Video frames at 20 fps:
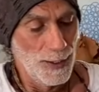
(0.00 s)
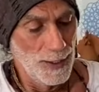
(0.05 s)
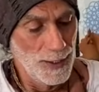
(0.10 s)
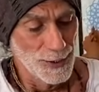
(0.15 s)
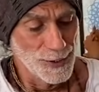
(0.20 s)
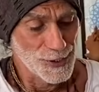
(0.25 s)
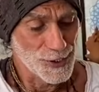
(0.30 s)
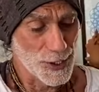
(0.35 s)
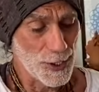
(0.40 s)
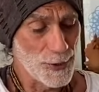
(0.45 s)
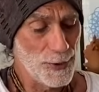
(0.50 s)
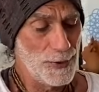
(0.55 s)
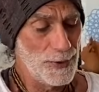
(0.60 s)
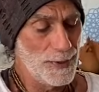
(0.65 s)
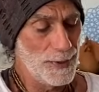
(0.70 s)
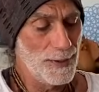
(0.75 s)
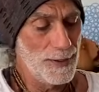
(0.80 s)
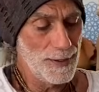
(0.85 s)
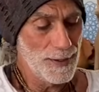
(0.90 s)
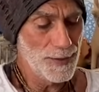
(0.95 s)
So
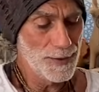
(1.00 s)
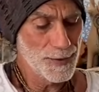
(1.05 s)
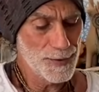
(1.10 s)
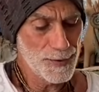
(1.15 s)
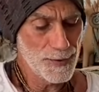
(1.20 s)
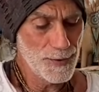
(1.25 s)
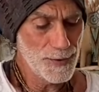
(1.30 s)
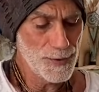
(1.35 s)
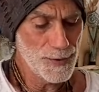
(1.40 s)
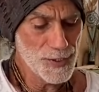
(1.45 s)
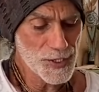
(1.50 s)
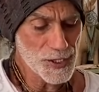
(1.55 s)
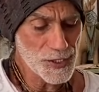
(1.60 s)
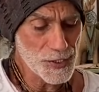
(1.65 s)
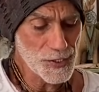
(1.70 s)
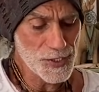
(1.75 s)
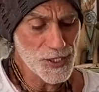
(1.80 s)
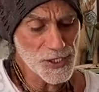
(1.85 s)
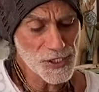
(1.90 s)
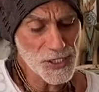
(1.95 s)

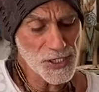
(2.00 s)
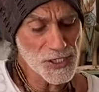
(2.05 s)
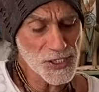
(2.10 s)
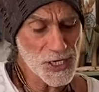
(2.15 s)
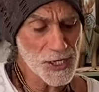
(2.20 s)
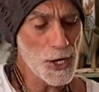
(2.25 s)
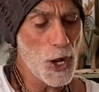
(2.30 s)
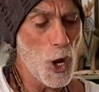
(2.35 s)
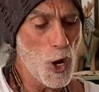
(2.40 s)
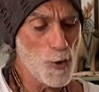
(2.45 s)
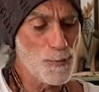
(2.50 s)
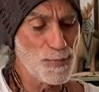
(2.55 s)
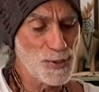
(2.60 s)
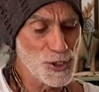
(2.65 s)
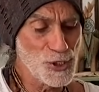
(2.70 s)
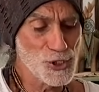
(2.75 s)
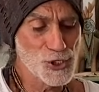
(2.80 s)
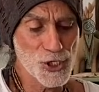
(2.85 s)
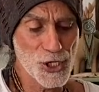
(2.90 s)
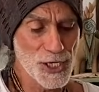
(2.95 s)
this is in
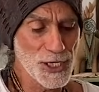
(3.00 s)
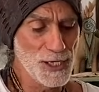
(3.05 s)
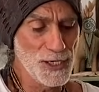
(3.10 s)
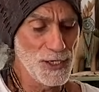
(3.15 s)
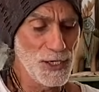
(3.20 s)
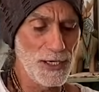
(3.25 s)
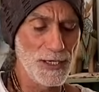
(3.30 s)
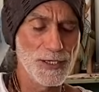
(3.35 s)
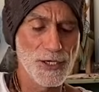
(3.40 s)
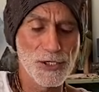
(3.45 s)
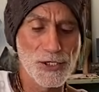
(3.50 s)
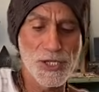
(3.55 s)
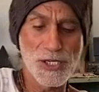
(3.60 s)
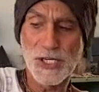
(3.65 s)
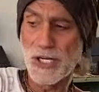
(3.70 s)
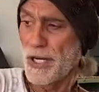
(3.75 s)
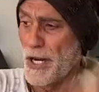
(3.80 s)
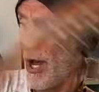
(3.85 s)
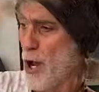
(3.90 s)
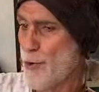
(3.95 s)
open G. This is
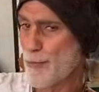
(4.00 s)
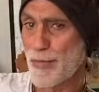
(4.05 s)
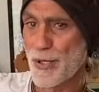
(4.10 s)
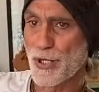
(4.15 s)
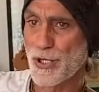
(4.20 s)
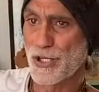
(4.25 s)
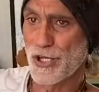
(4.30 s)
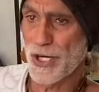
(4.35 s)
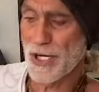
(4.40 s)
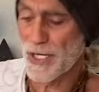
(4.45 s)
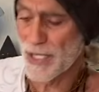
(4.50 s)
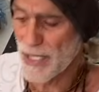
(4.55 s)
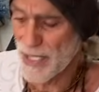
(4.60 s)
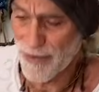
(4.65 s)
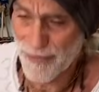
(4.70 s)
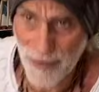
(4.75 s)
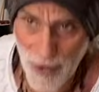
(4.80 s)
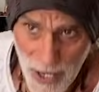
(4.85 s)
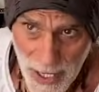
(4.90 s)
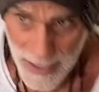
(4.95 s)
in open G.
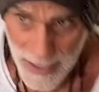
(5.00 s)
If I